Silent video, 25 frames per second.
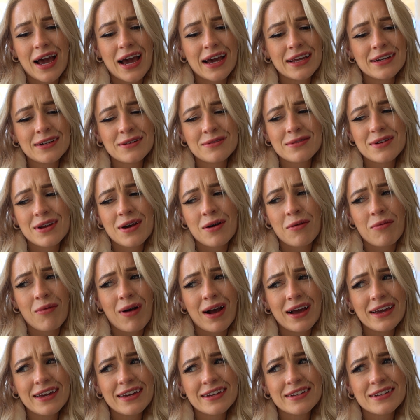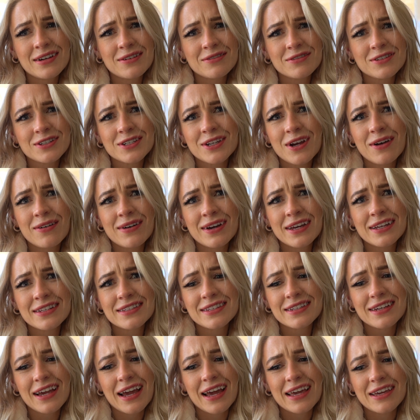I don't know why I don't show
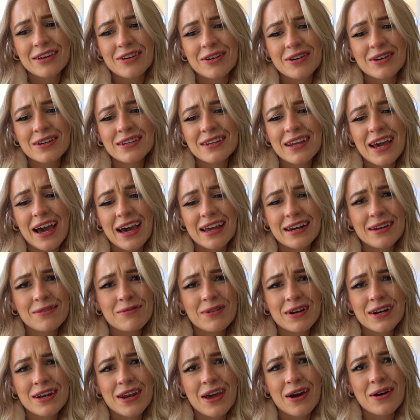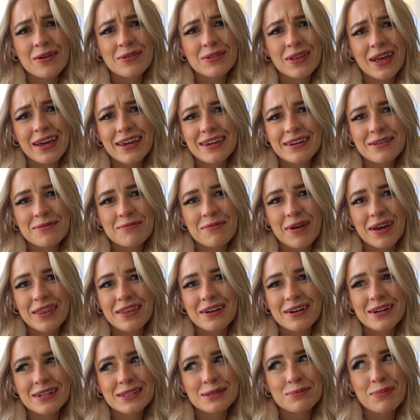it. I could. Anyone know like
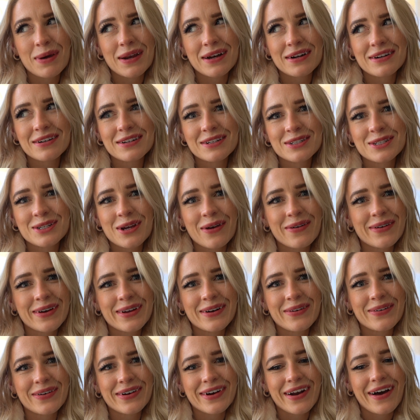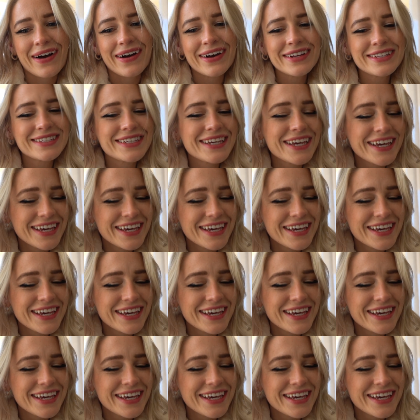whether it's better to show it or not?